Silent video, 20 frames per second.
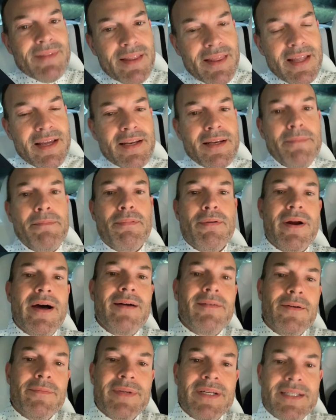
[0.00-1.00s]
then the
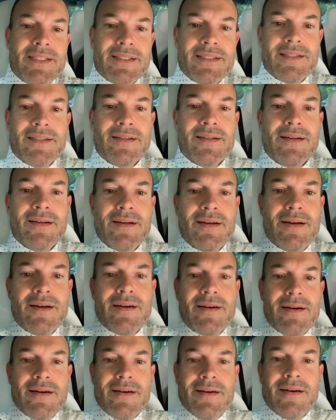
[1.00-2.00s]
problem is
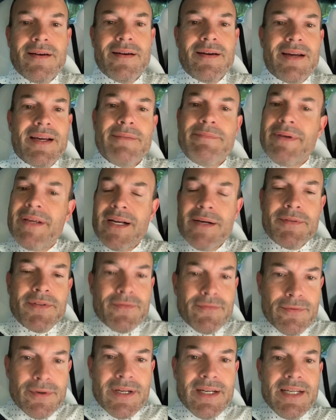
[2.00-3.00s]
it becomes
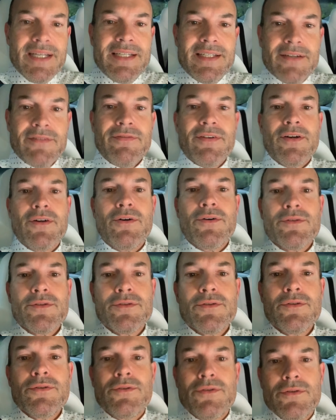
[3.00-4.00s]
really difficult
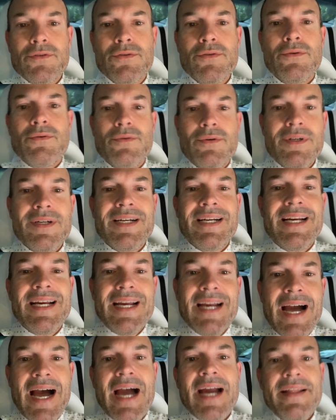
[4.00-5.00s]
to
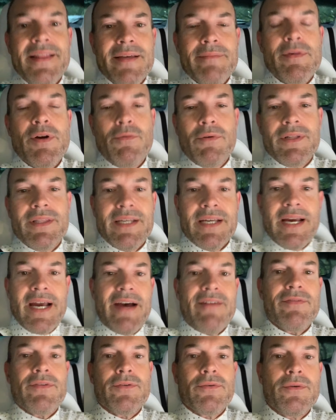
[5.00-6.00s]
guide them in what they
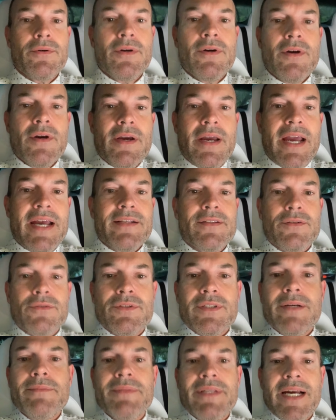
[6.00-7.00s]
have to. And so
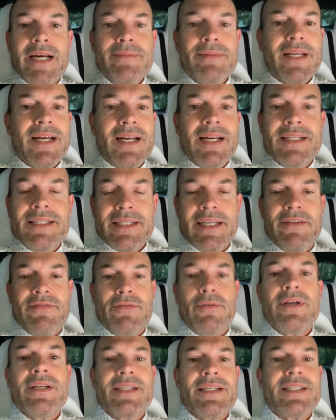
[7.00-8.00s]
sometimes, like, let's say
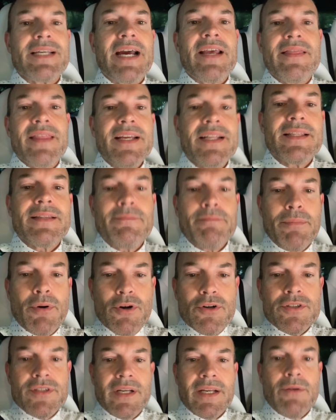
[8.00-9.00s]
for instance, I think
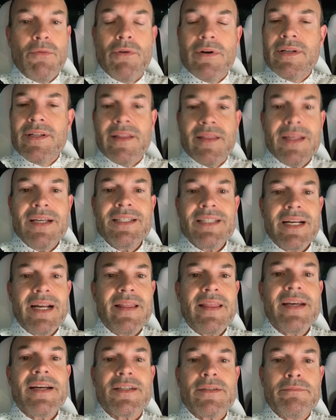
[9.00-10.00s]
personally, one of the things that I
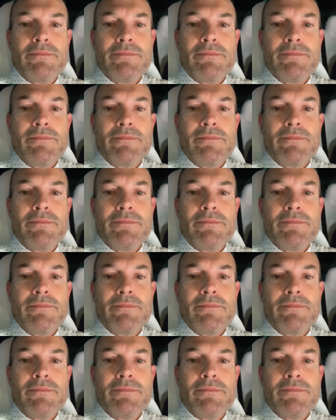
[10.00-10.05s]
think is